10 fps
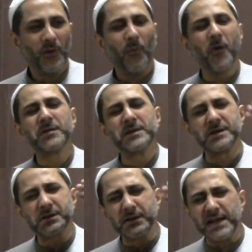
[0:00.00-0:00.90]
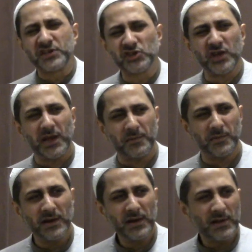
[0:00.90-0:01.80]
What a great shame
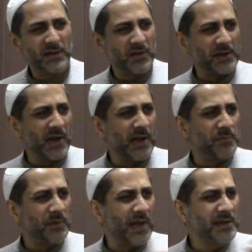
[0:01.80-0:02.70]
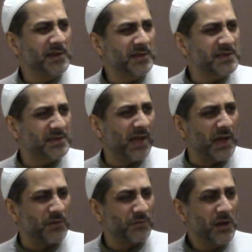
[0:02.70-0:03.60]
that I am led in this
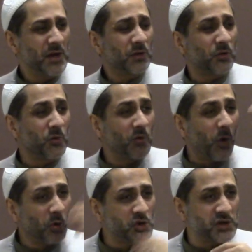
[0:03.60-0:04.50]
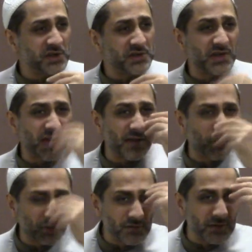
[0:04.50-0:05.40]
life through notions that I have
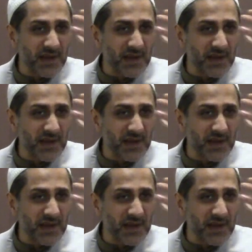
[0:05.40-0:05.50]
not even